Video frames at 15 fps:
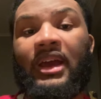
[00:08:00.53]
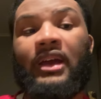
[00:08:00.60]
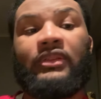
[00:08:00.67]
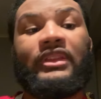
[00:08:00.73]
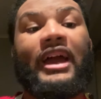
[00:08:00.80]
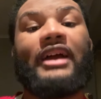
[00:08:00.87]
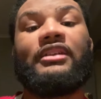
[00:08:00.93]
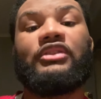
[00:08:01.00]

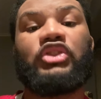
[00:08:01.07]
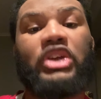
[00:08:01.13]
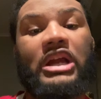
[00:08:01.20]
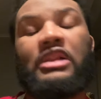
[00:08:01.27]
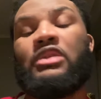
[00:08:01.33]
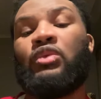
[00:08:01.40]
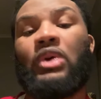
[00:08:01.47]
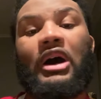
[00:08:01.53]
that
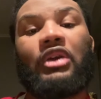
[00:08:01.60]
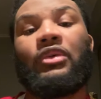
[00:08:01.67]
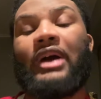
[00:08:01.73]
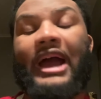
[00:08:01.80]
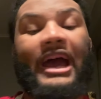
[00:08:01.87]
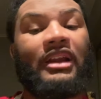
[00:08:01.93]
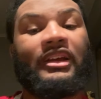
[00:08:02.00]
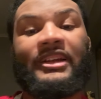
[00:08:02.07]
Jalen Waddle
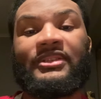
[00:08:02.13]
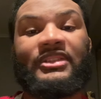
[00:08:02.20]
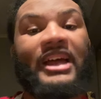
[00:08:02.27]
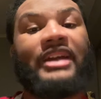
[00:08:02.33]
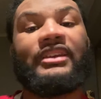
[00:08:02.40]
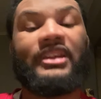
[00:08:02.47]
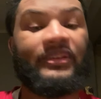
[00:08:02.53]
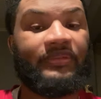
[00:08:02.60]
had against
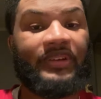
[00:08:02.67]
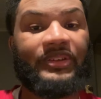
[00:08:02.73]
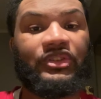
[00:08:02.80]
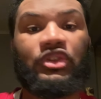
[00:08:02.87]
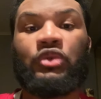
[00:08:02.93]
that defense.